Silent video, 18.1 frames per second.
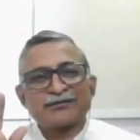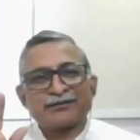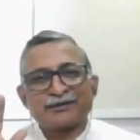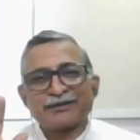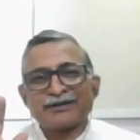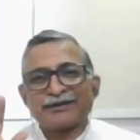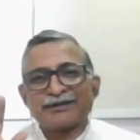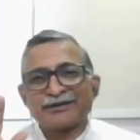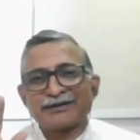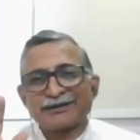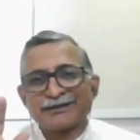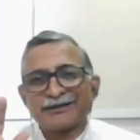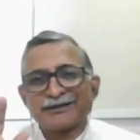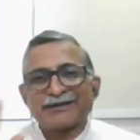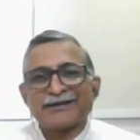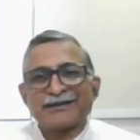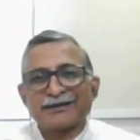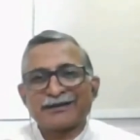of uh,
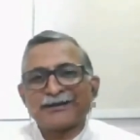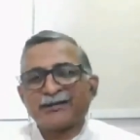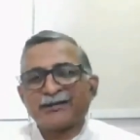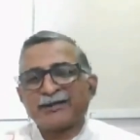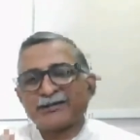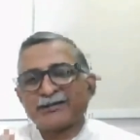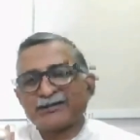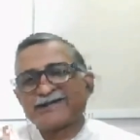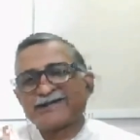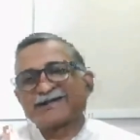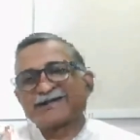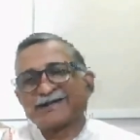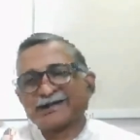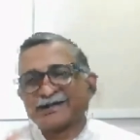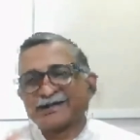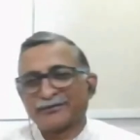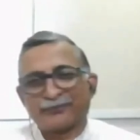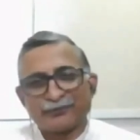the all the members
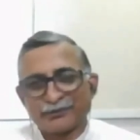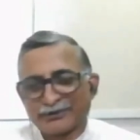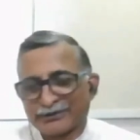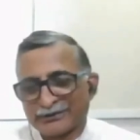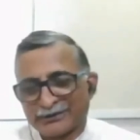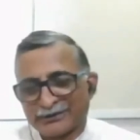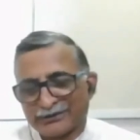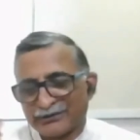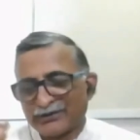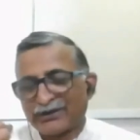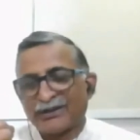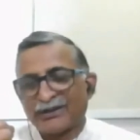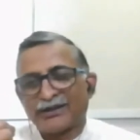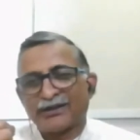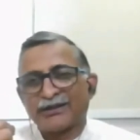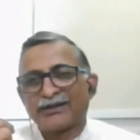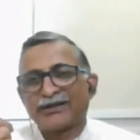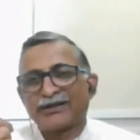here. Of course, uh, you're
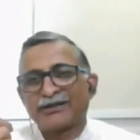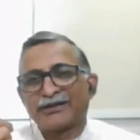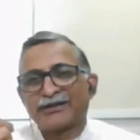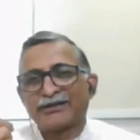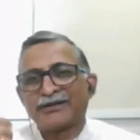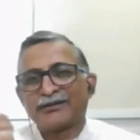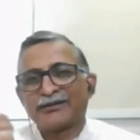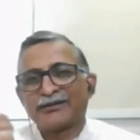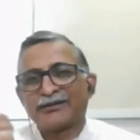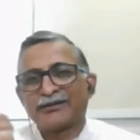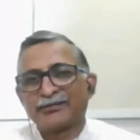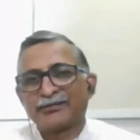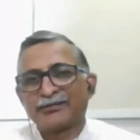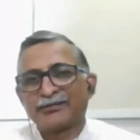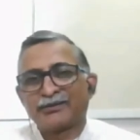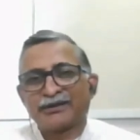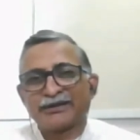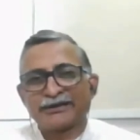all uh, learned
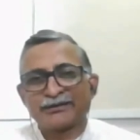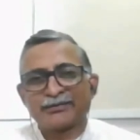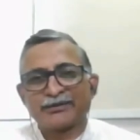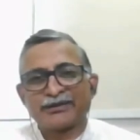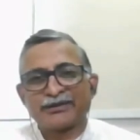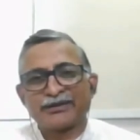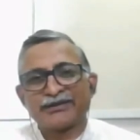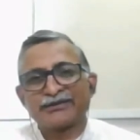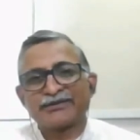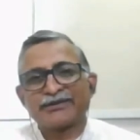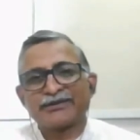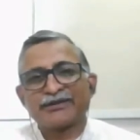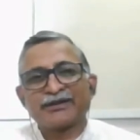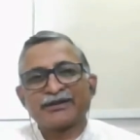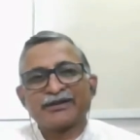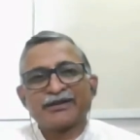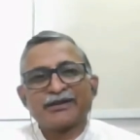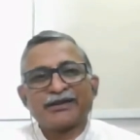people and experienced
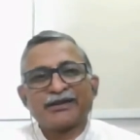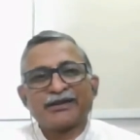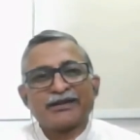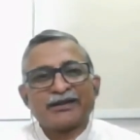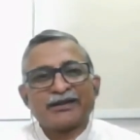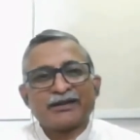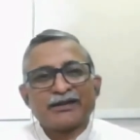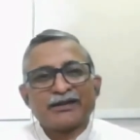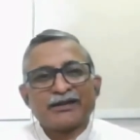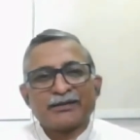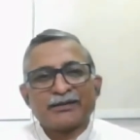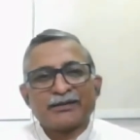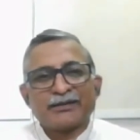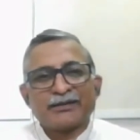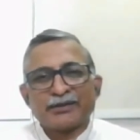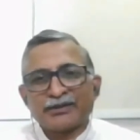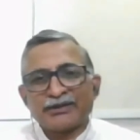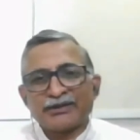
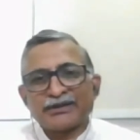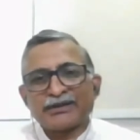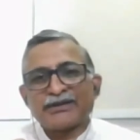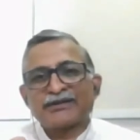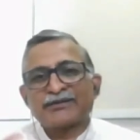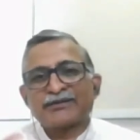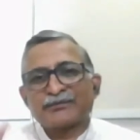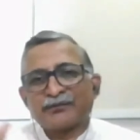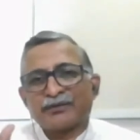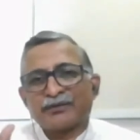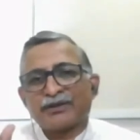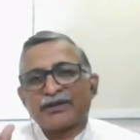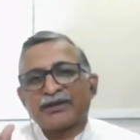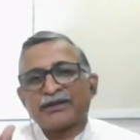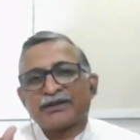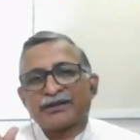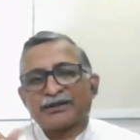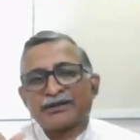my mother is
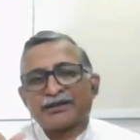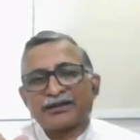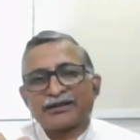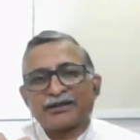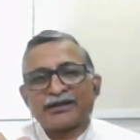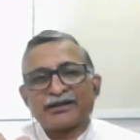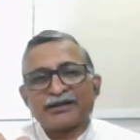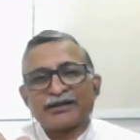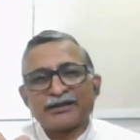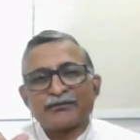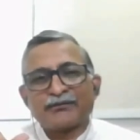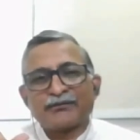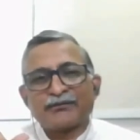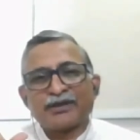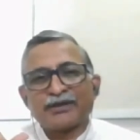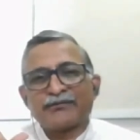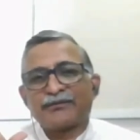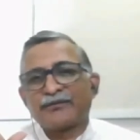40 uh, running
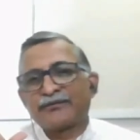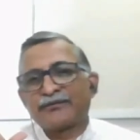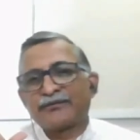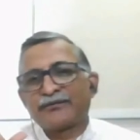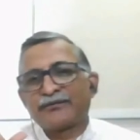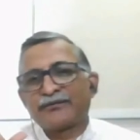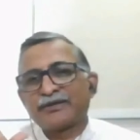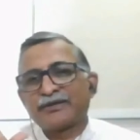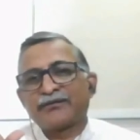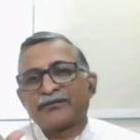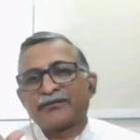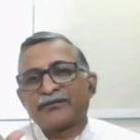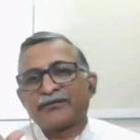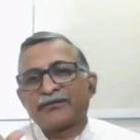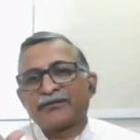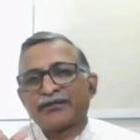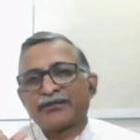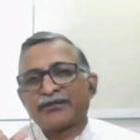45th of her
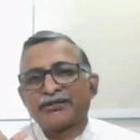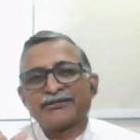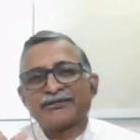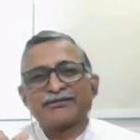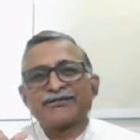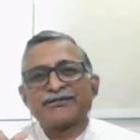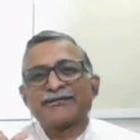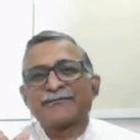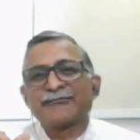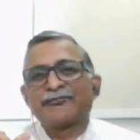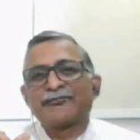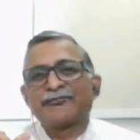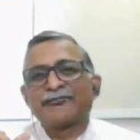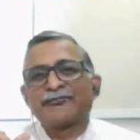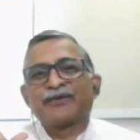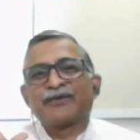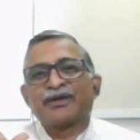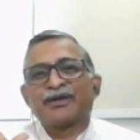diabetes
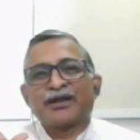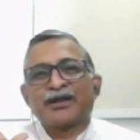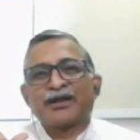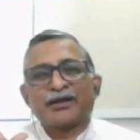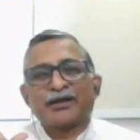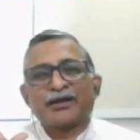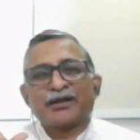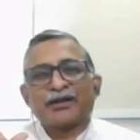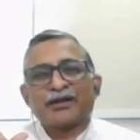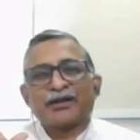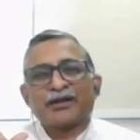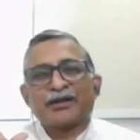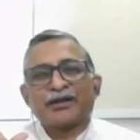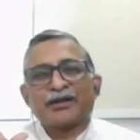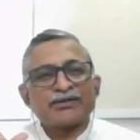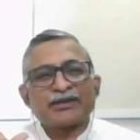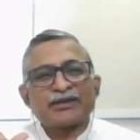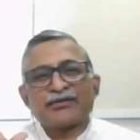and
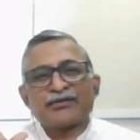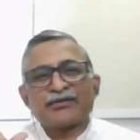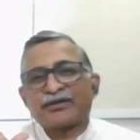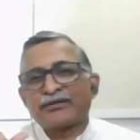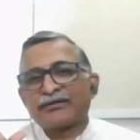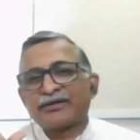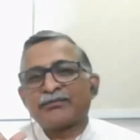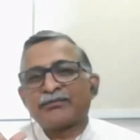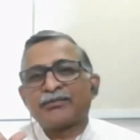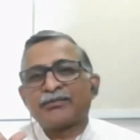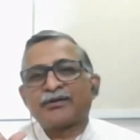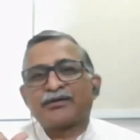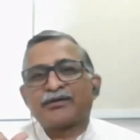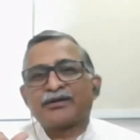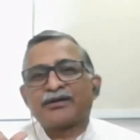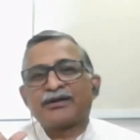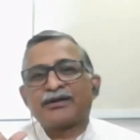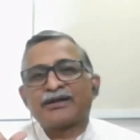probably she might have developed
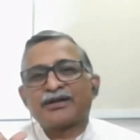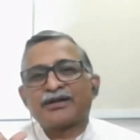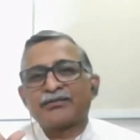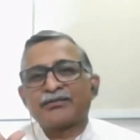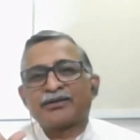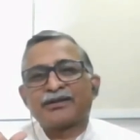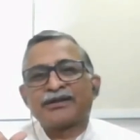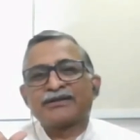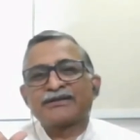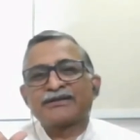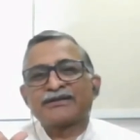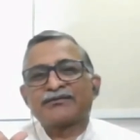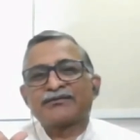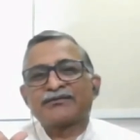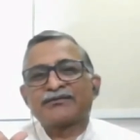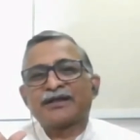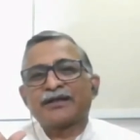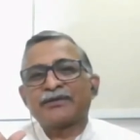all the
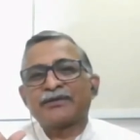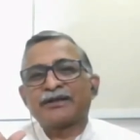complications of